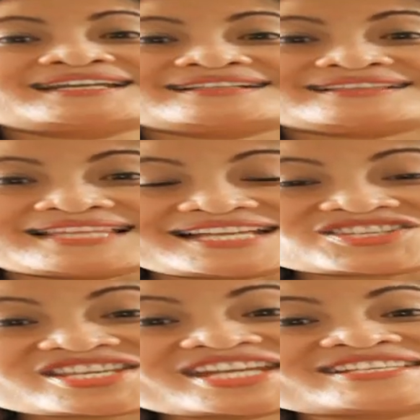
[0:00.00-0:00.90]

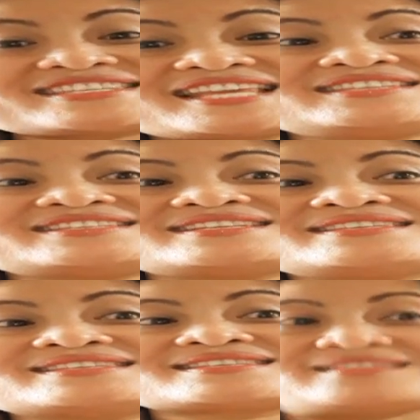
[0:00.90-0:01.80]
Let's check
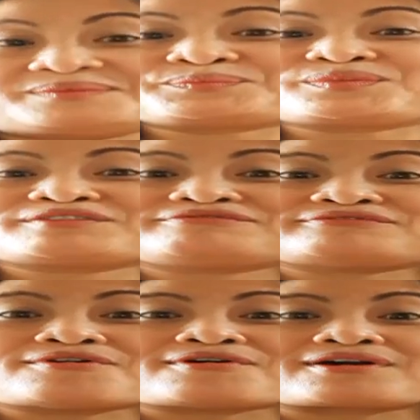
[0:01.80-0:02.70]
sentence number
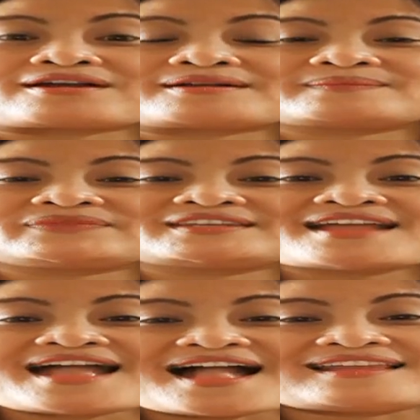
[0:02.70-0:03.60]
4.
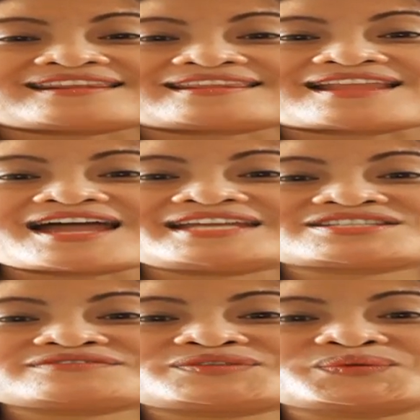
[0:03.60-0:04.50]

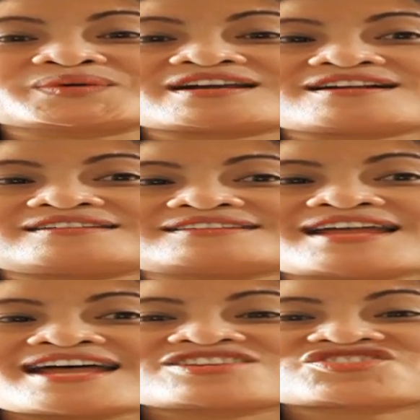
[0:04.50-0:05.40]
Light of the world,
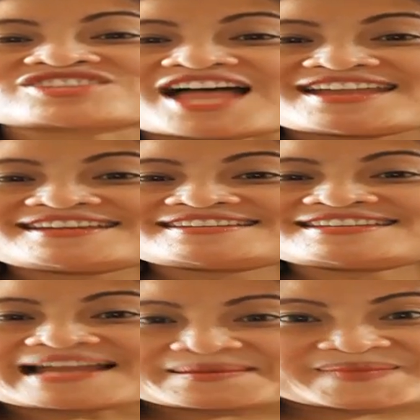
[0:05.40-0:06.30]
shine
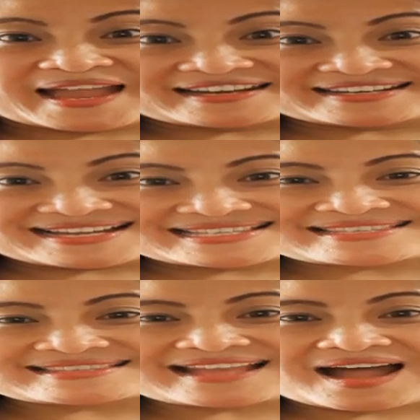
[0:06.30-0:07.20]
upon
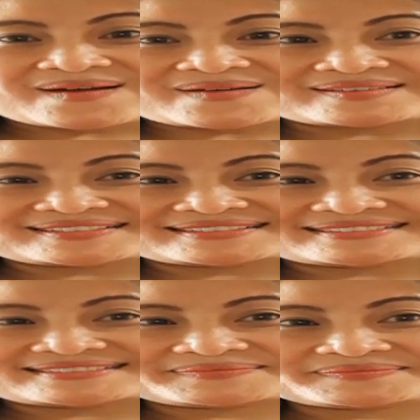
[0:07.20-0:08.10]
us now.
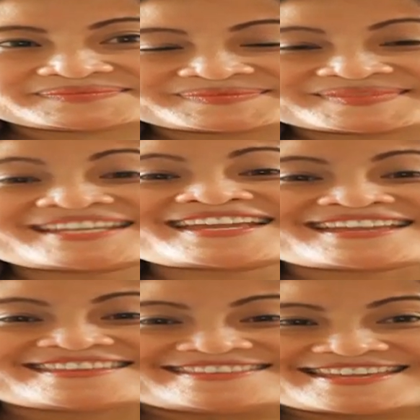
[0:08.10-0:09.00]

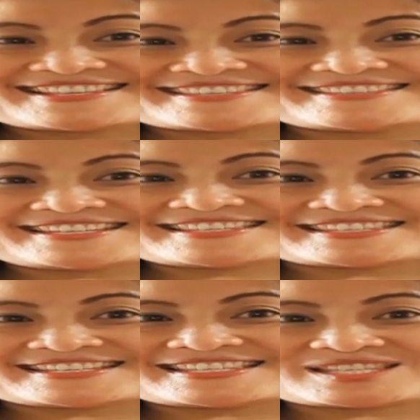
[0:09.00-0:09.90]
Yes,
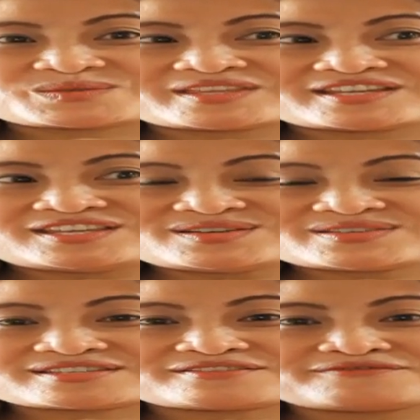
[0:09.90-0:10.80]
this is with the
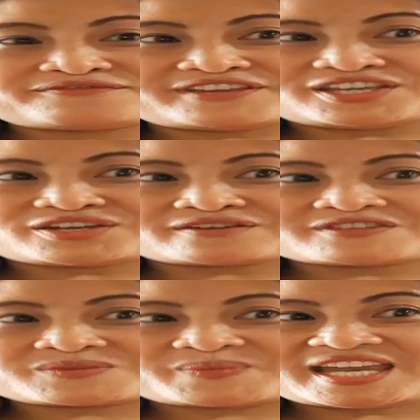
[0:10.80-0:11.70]
use of figure of
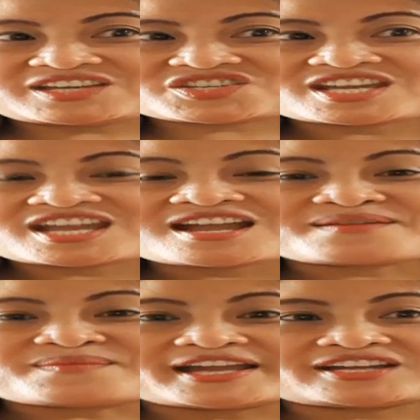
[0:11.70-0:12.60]
speech
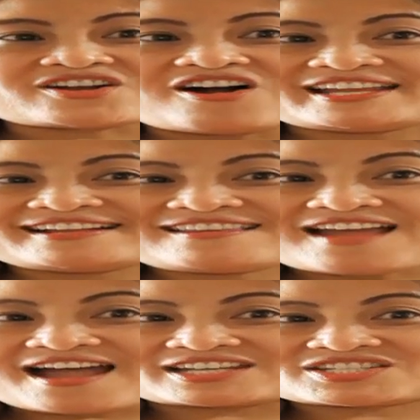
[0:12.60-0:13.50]
by calling
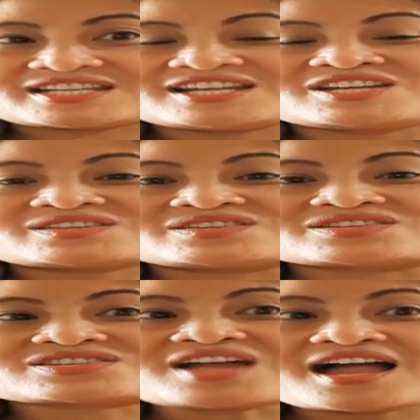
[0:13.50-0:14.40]
light to
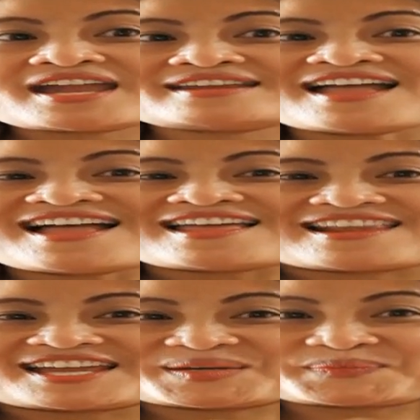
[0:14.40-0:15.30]
shine
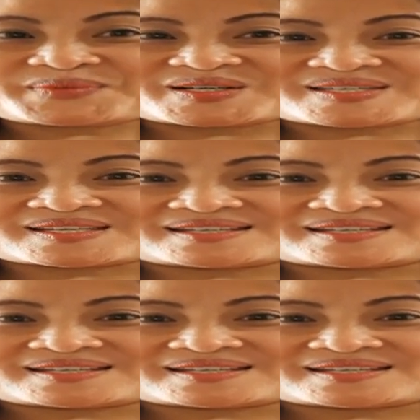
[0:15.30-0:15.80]
like a person